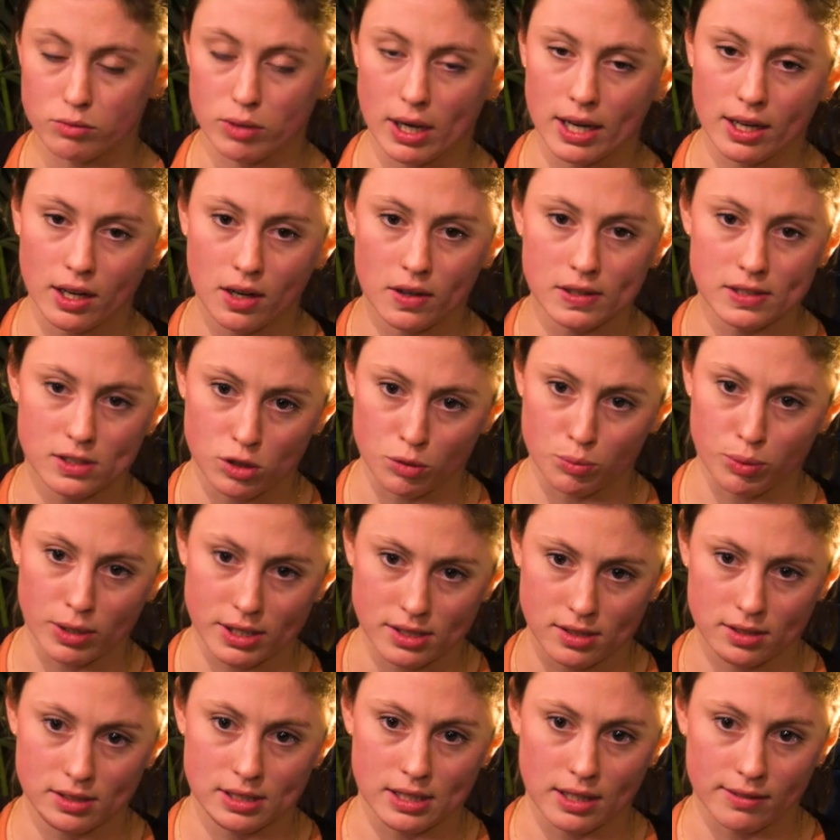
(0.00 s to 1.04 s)
right now it's the
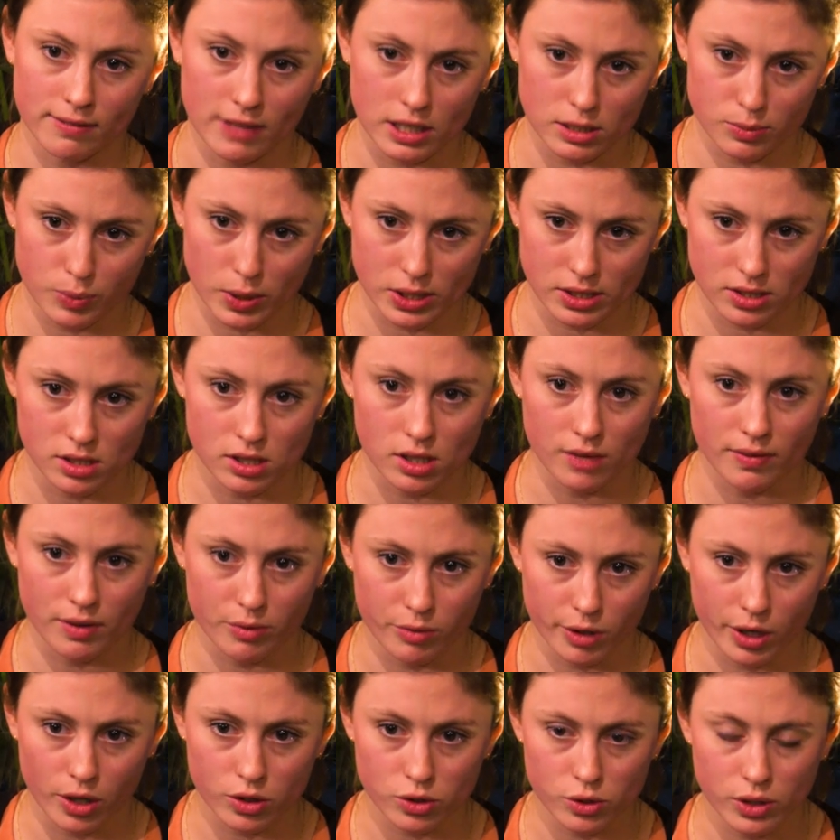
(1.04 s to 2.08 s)
presidents and vice presidents of
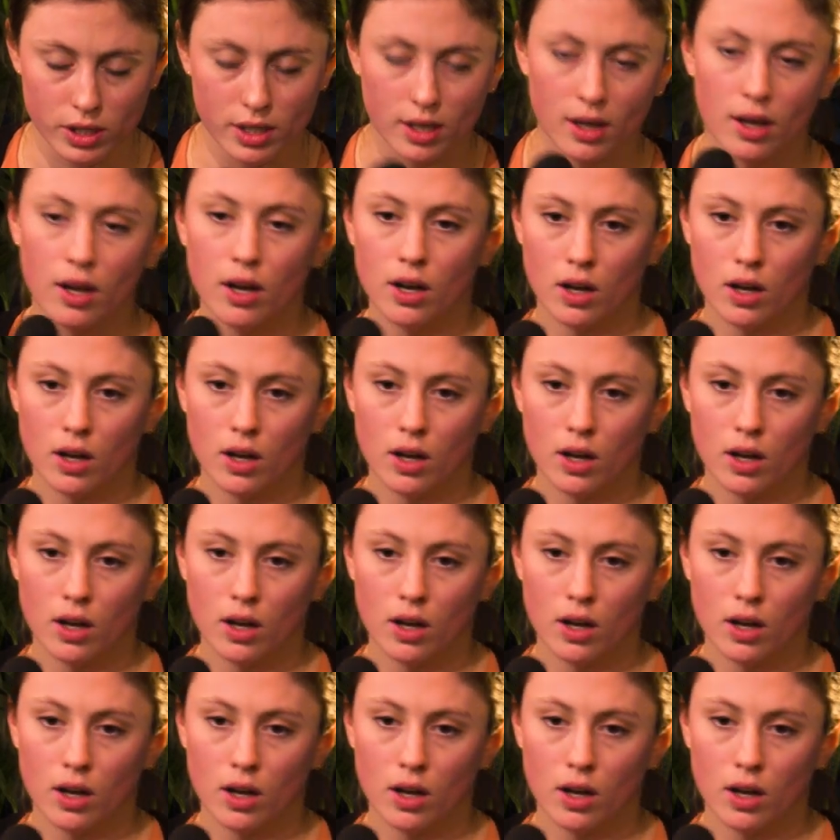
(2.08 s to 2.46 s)
every country.